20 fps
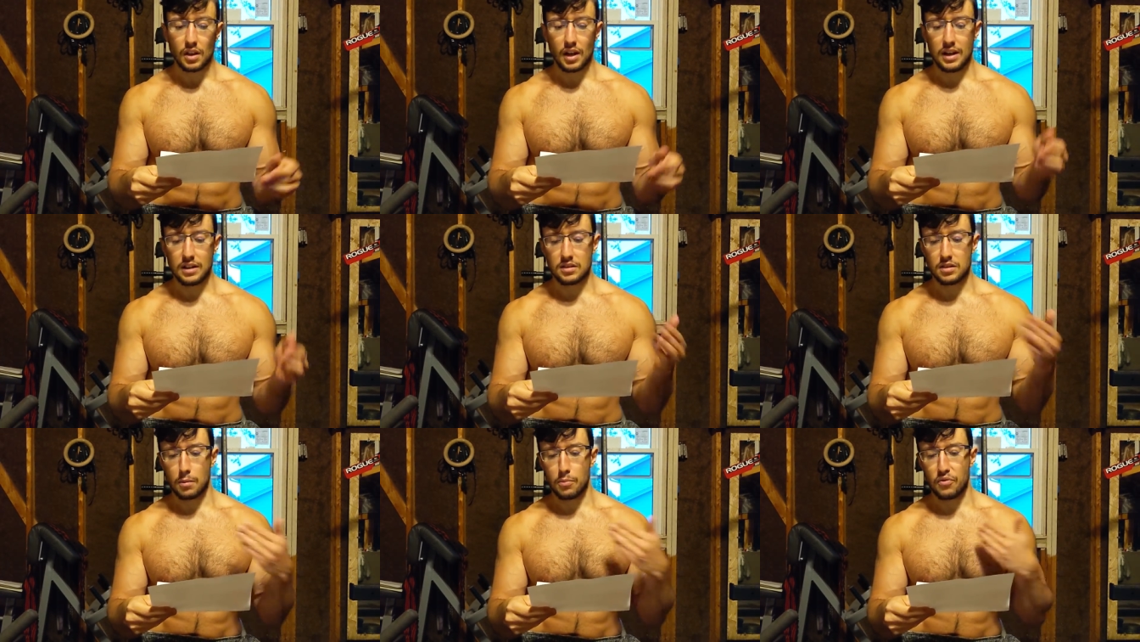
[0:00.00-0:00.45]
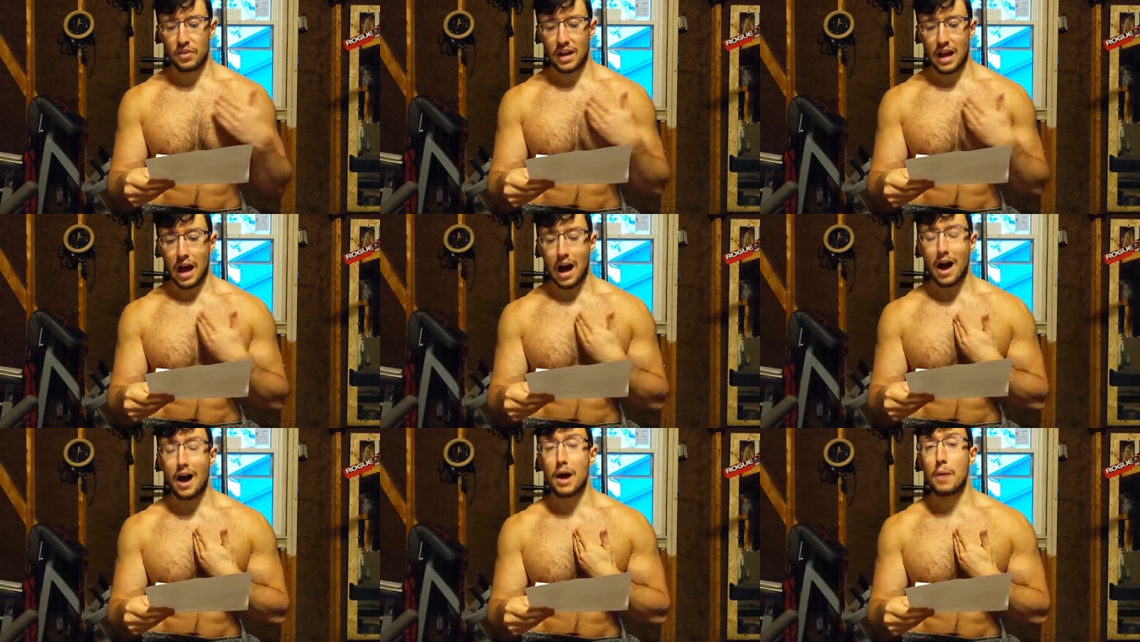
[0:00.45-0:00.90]
It's
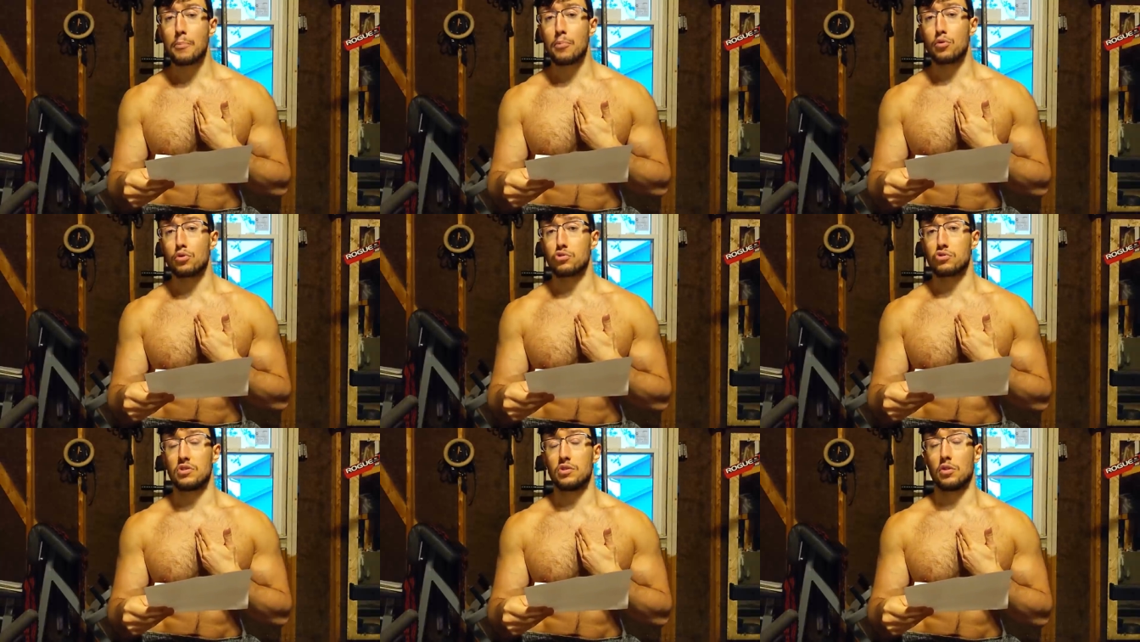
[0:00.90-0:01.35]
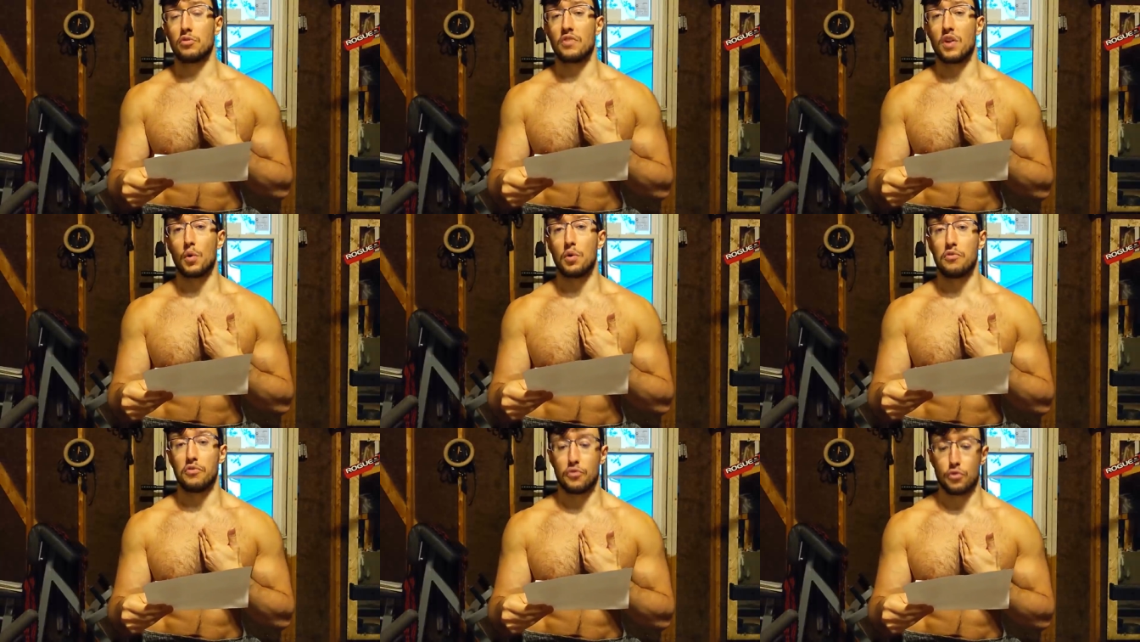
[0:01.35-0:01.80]
something I'm personally not
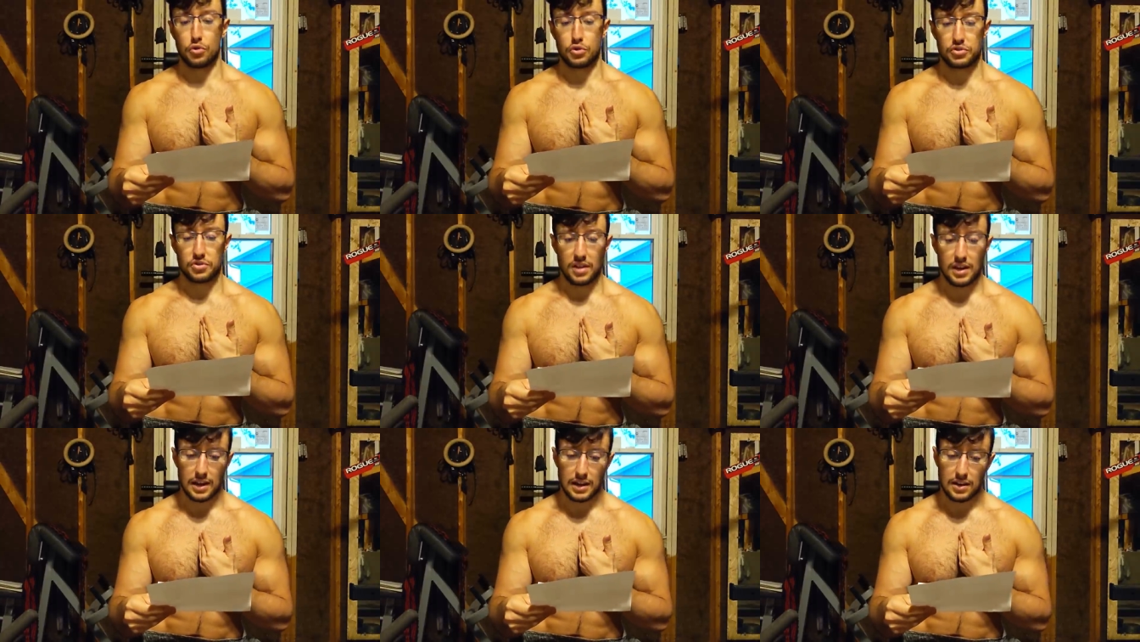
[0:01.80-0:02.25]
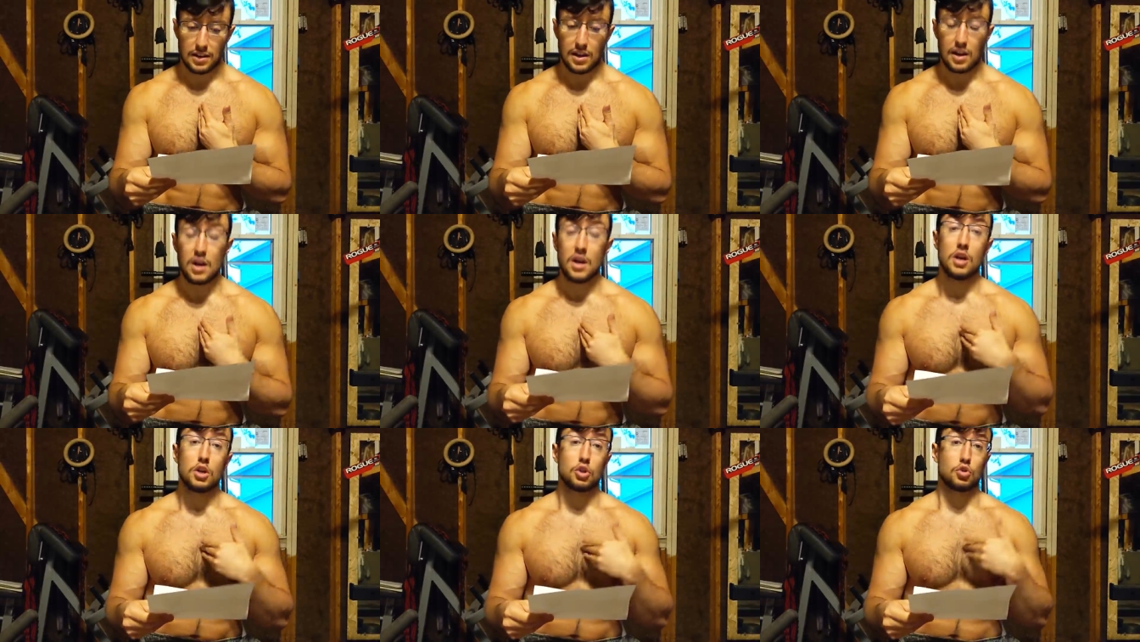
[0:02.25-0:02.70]
very versed
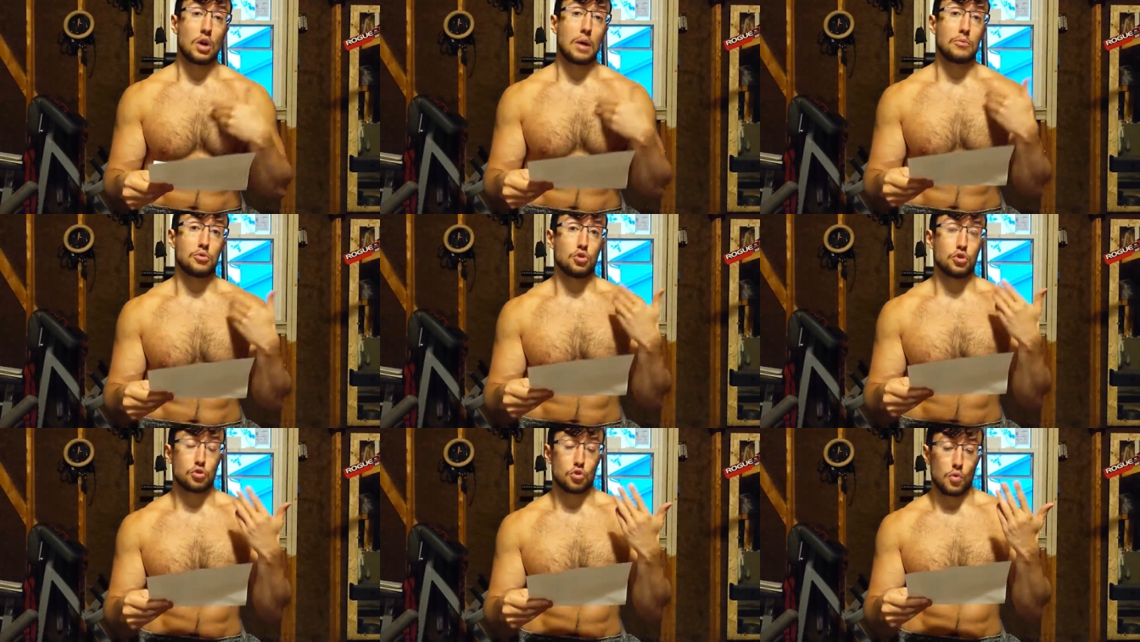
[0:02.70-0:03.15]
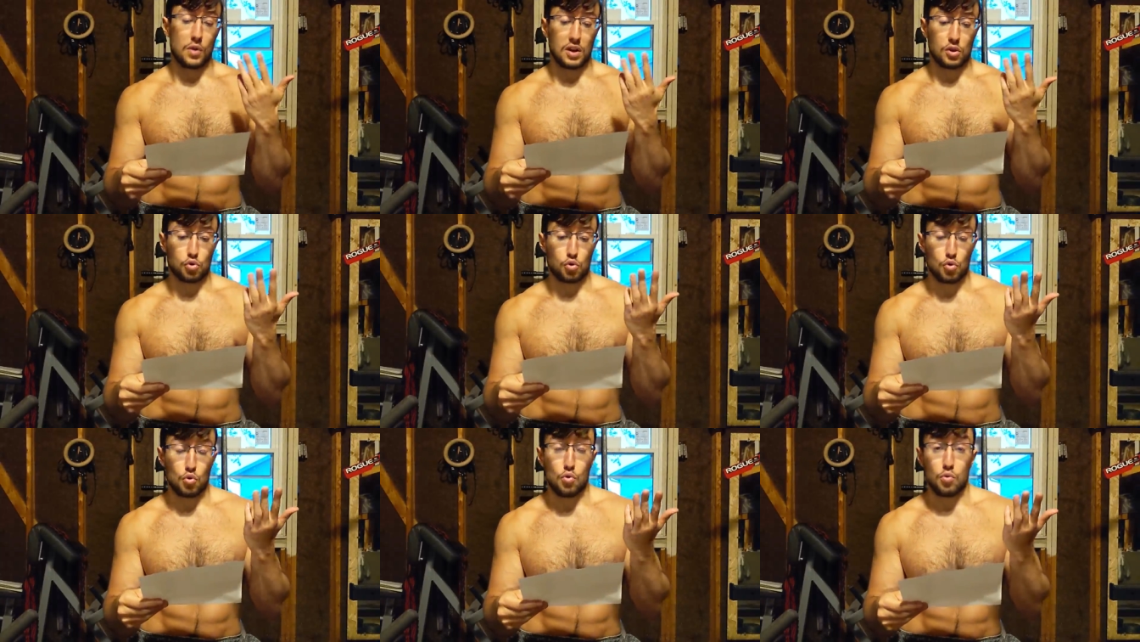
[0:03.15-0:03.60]
in, so I'm just
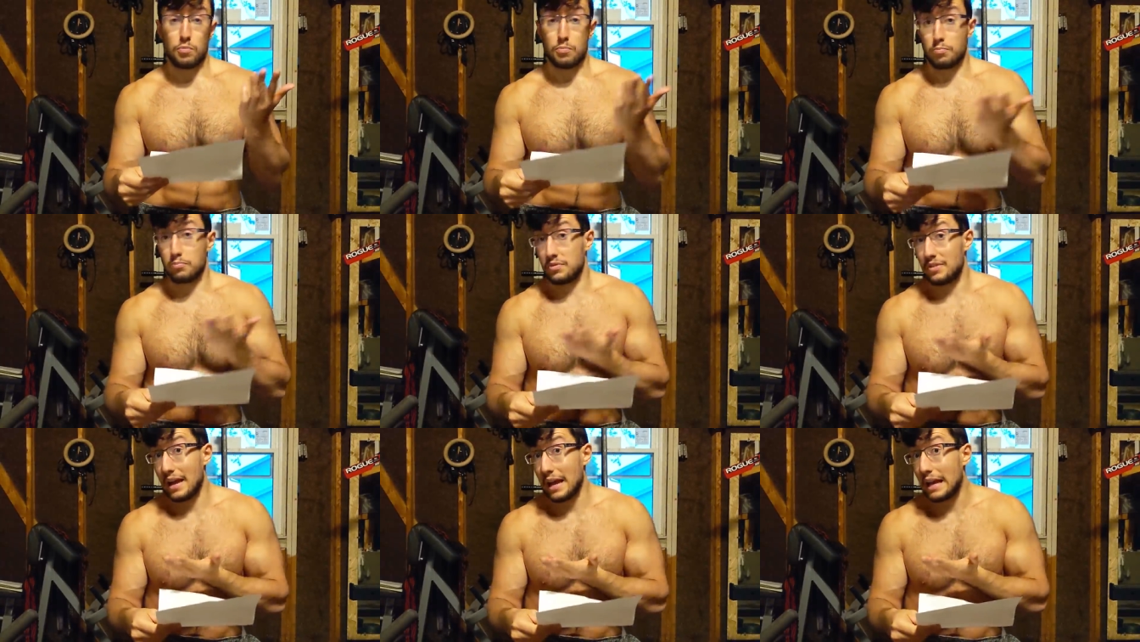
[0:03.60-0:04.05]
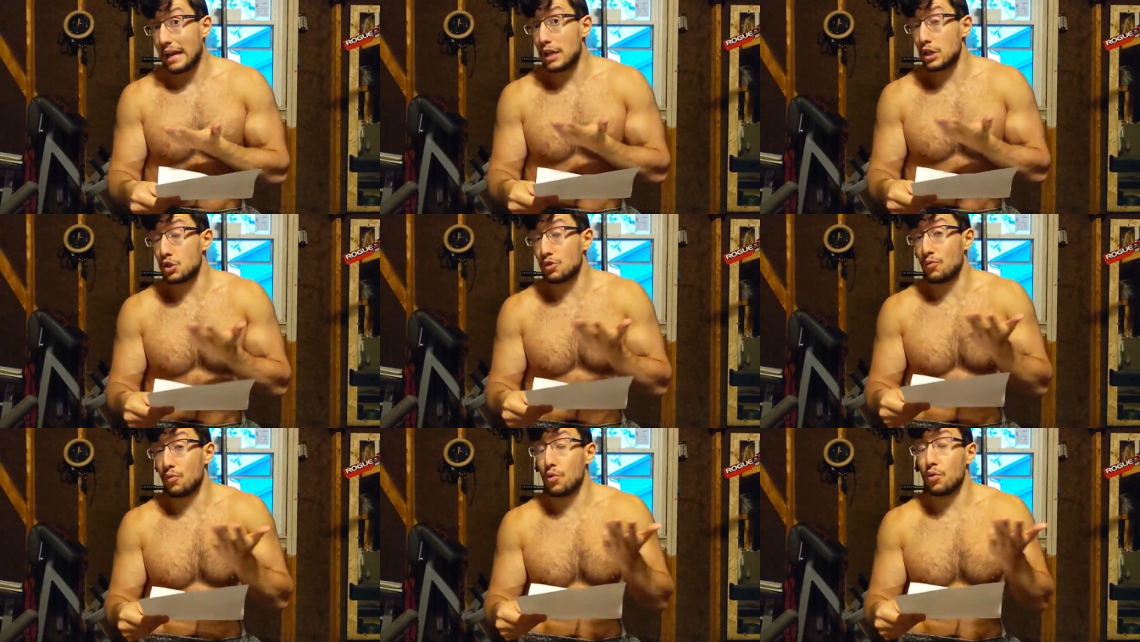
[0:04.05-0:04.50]
going to take his